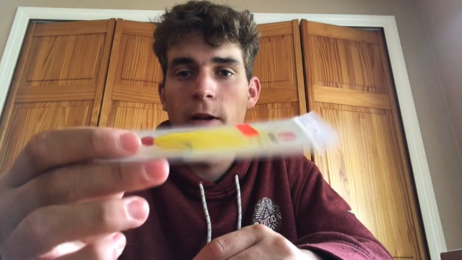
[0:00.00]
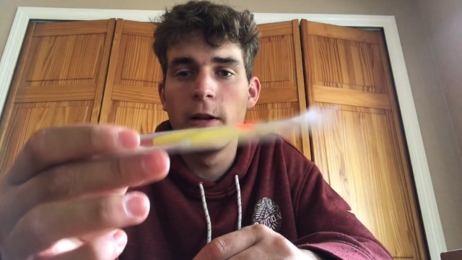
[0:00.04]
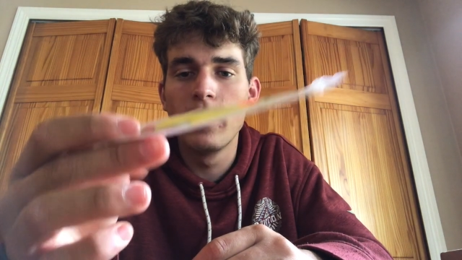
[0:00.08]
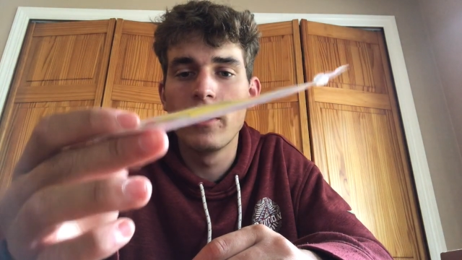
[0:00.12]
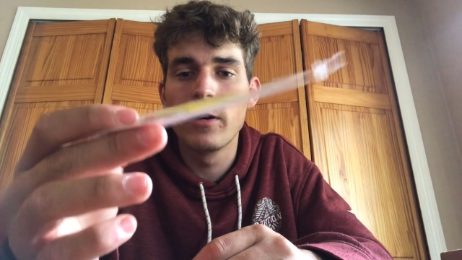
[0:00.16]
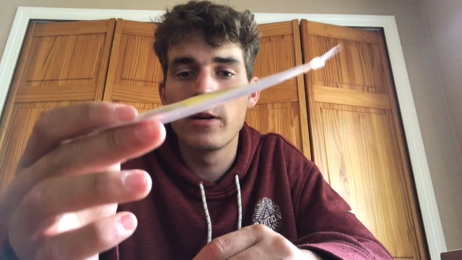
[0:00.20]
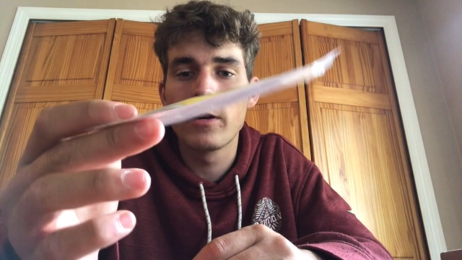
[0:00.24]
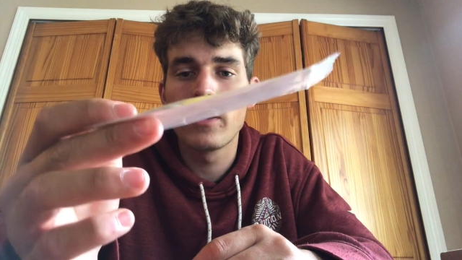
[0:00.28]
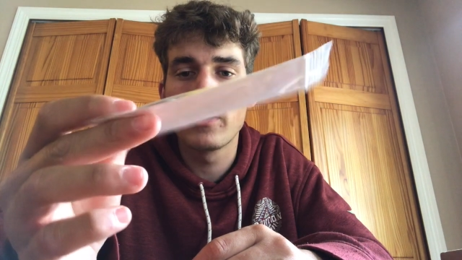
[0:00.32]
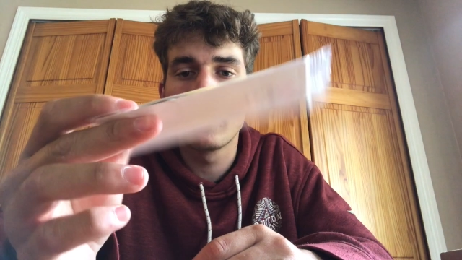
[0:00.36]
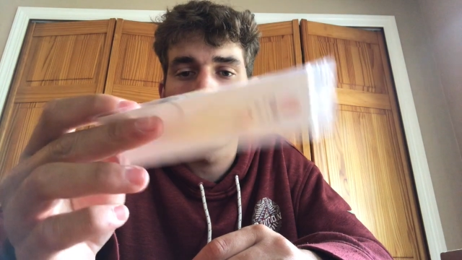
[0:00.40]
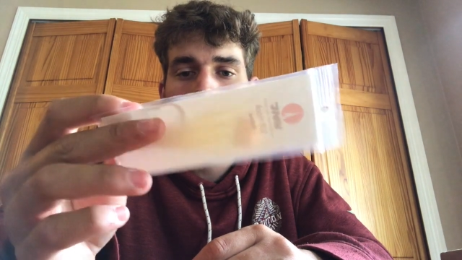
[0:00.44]

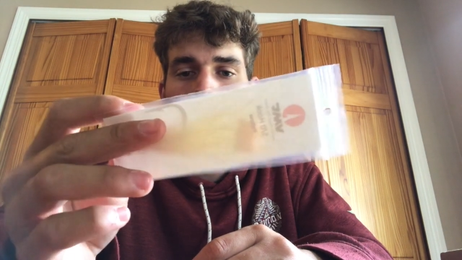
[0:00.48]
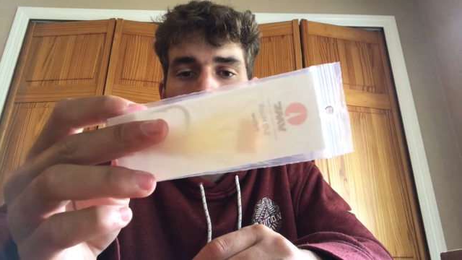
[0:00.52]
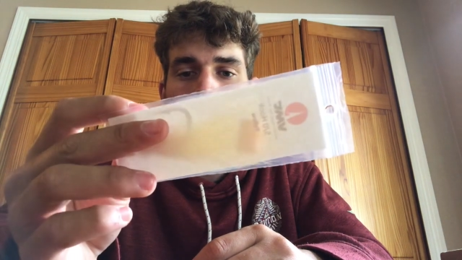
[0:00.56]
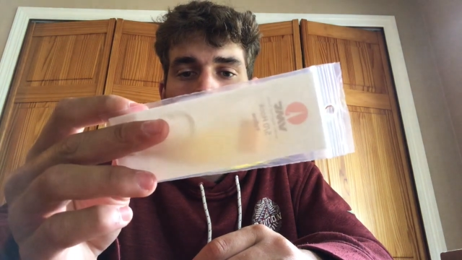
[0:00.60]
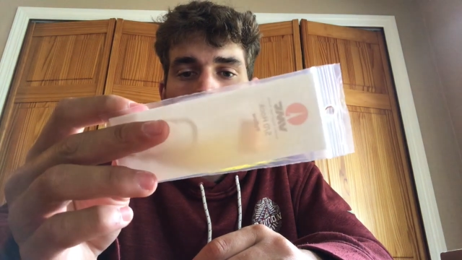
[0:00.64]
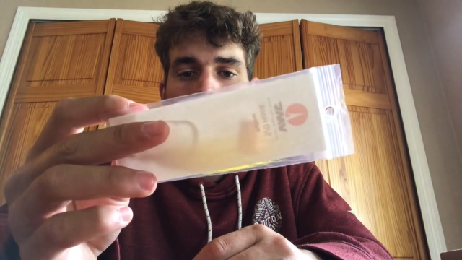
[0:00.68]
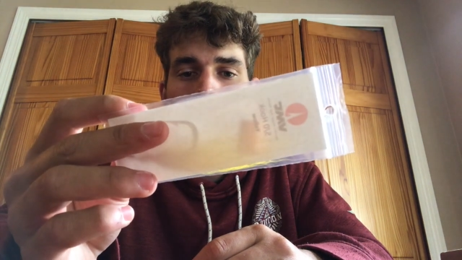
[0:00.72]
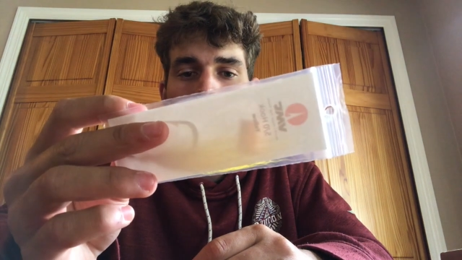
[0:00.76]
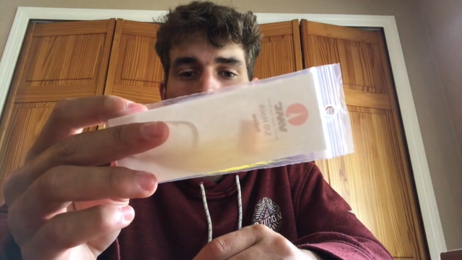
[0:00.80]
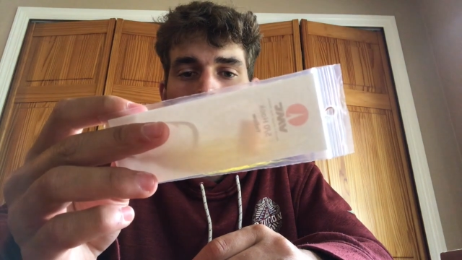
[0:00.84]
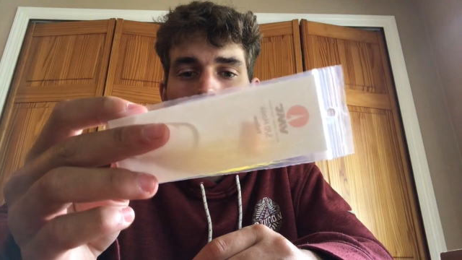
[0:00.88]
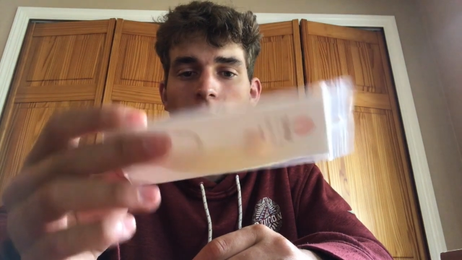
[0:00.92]
hook
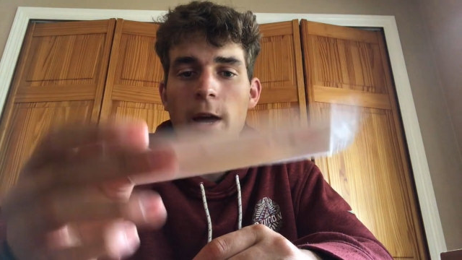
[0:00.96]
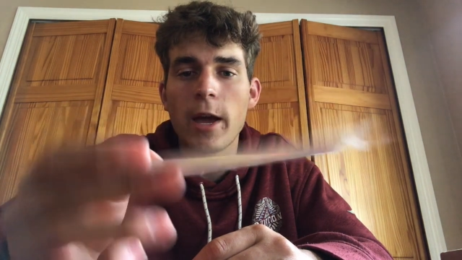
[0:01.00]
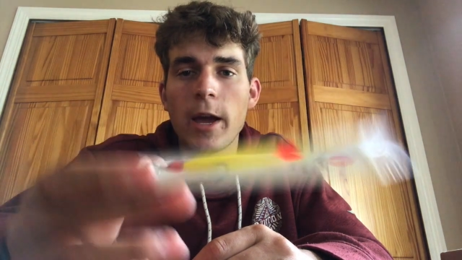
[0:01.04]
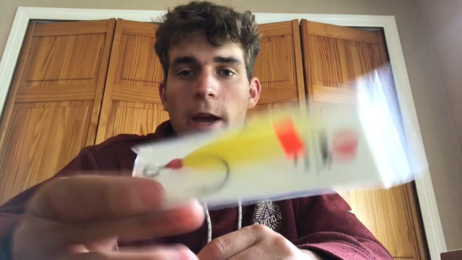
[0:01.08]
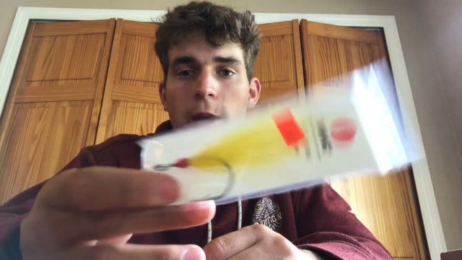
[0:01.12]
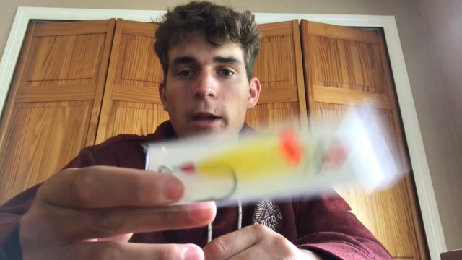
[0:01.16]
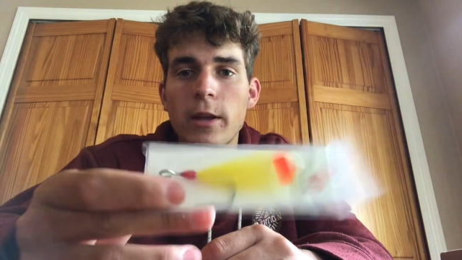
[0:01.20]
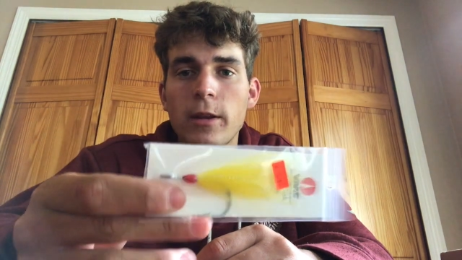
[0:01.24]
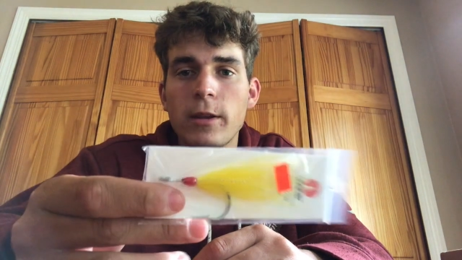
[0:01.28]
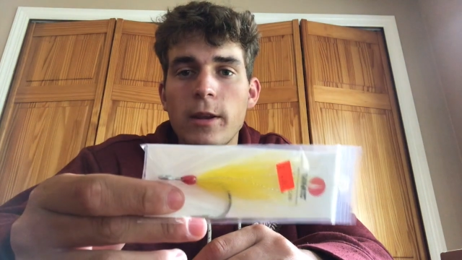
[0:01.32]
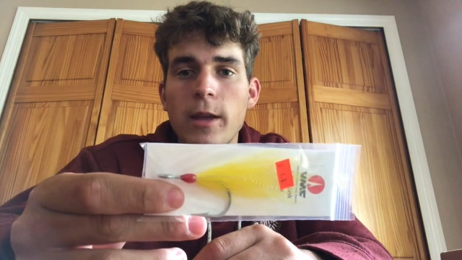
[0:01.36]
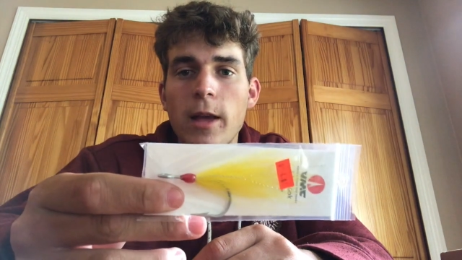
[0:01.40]

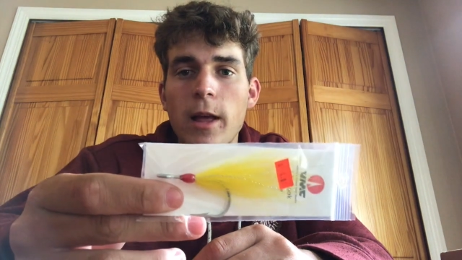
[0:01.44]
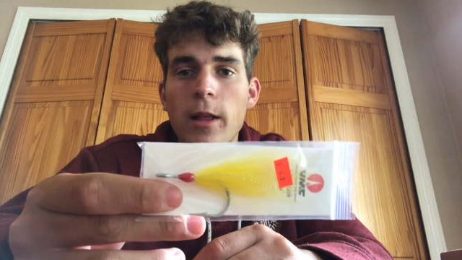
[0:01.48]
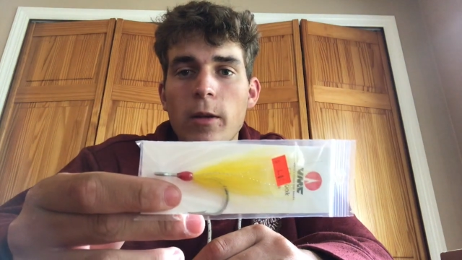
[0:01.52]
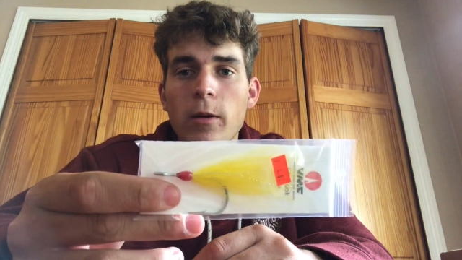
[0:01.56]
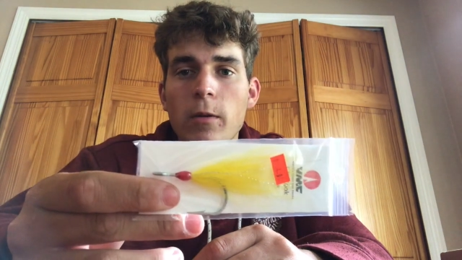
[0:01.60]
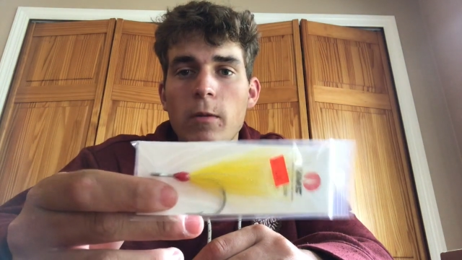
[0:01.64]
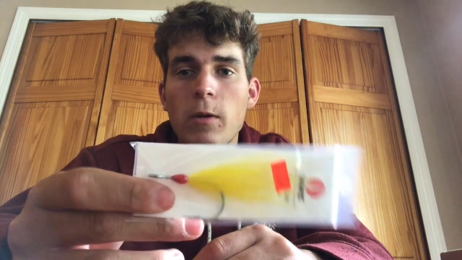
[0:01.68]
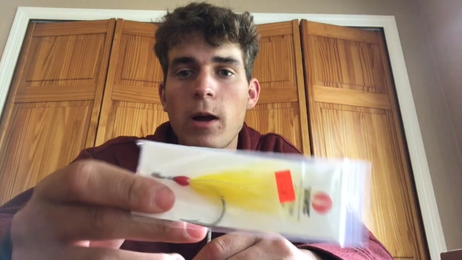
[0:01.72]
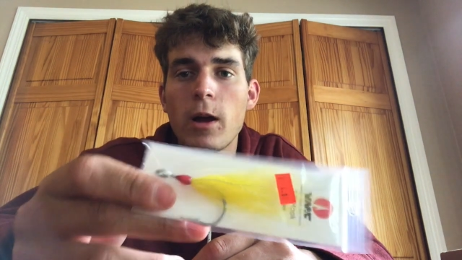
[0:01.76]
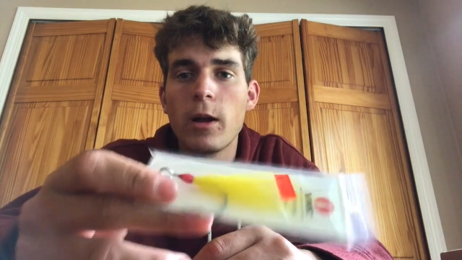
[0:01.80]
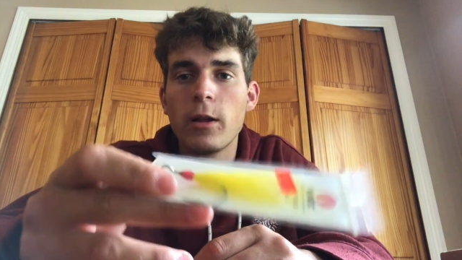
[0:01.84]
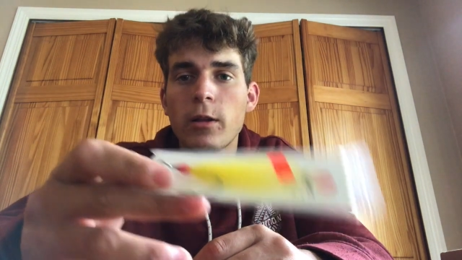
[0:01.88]
and yellow
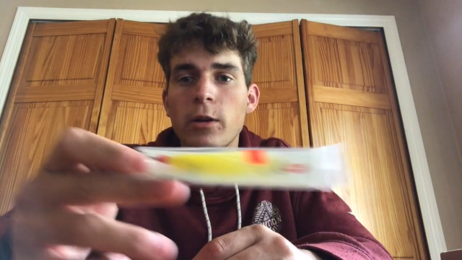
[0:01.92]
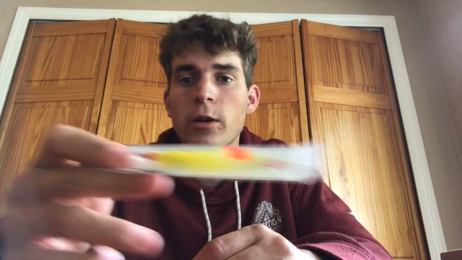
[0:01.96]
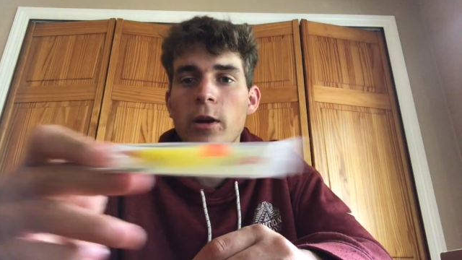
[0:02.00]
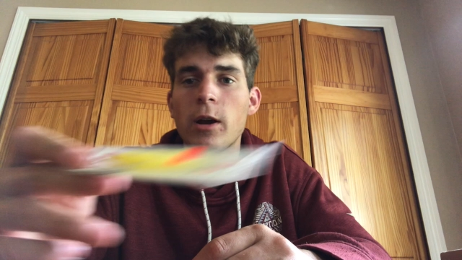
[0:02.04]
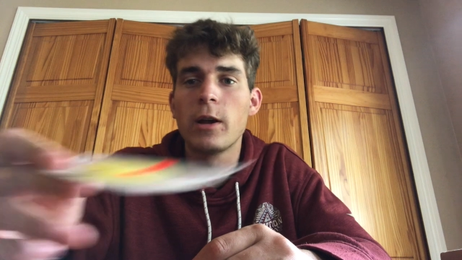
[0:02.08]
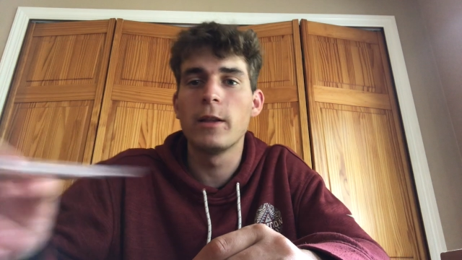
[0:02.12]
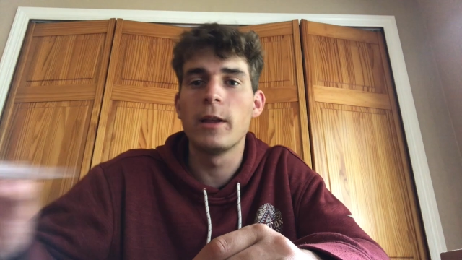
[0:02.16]
color.